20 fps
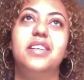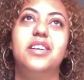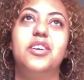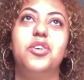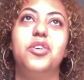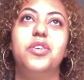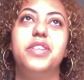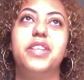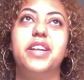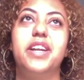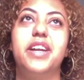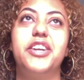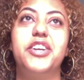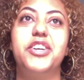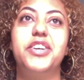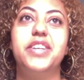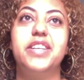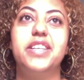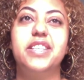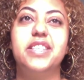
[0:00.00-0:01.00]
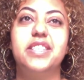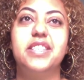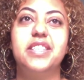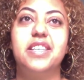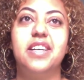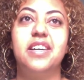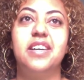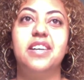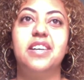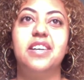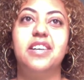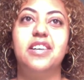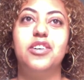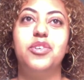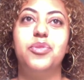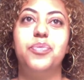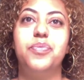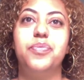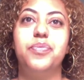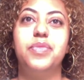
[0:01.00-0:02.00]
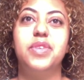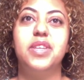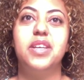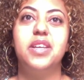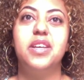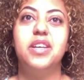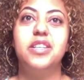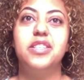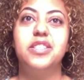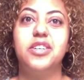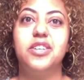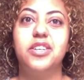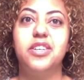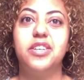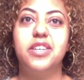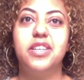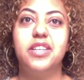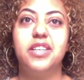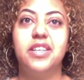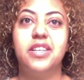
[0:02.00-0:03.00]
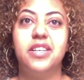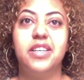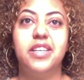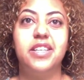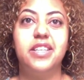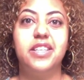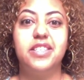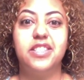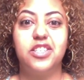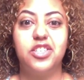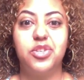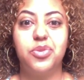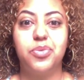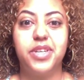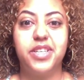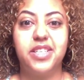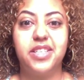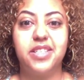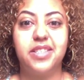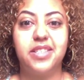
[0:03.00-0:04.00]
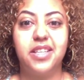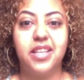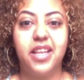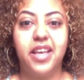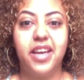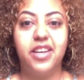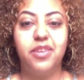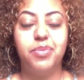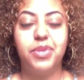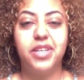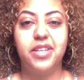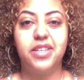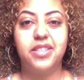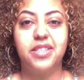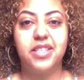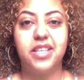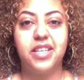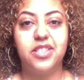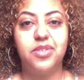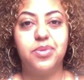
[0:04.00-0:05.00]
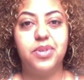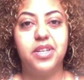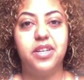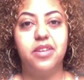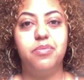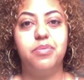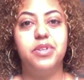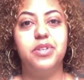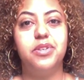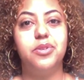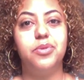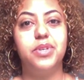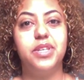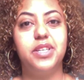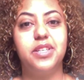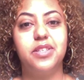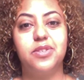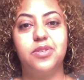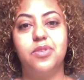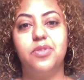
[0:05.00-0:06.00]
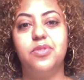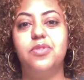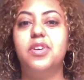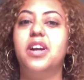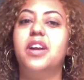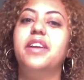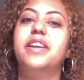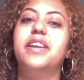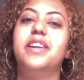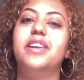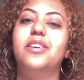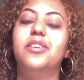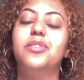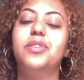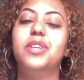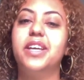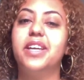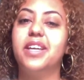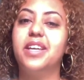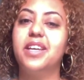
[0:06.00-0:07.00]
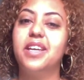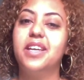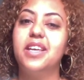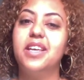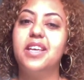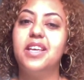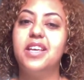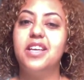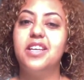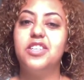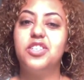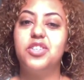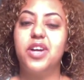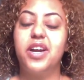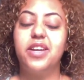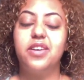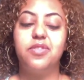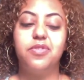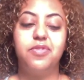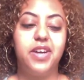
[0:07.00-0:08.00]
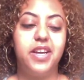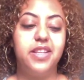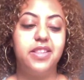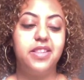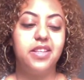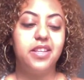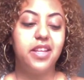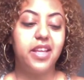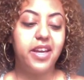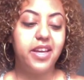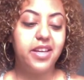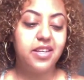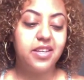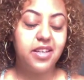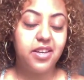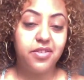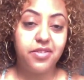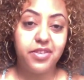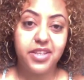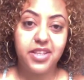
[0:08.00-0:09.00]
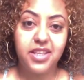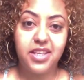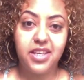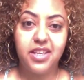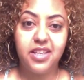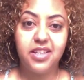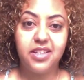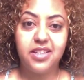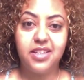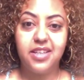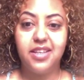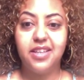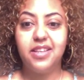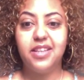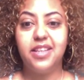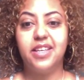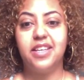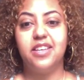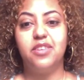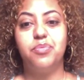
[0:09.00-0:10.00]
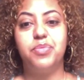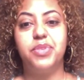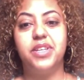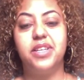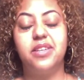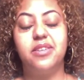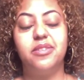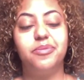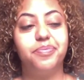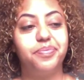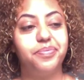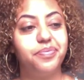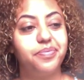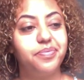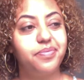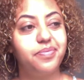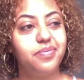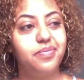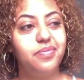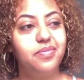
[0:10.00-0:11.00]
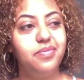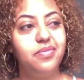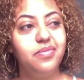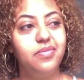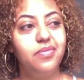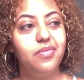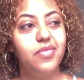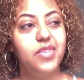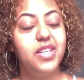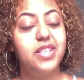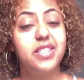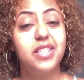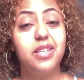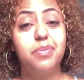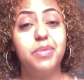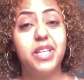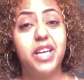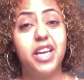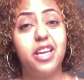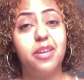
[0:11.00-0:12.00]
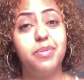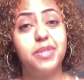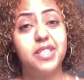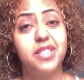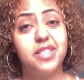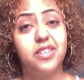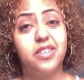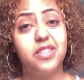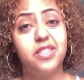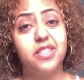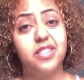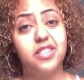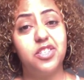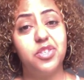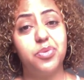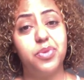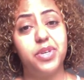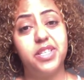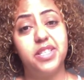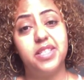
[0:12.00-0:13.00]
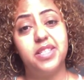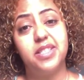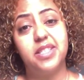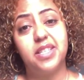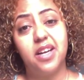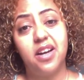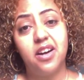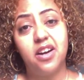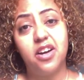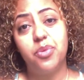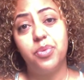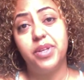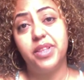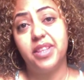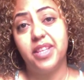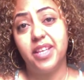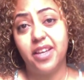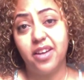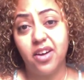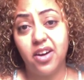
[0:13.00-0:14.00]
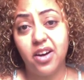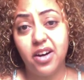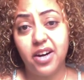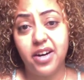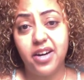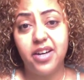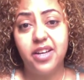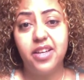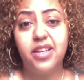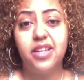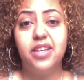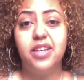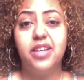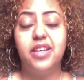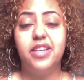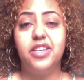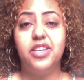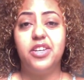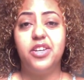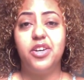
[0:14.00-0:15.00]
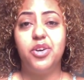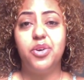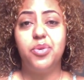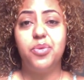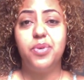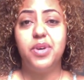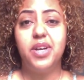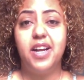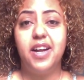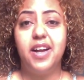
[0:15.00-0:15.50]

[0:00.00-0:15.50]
or that I couldn't turn any situation to light, because that's what I've been doing so far, you know, like trying to find the light in everything and healing it. But sometimes certain situations are what they are, you know.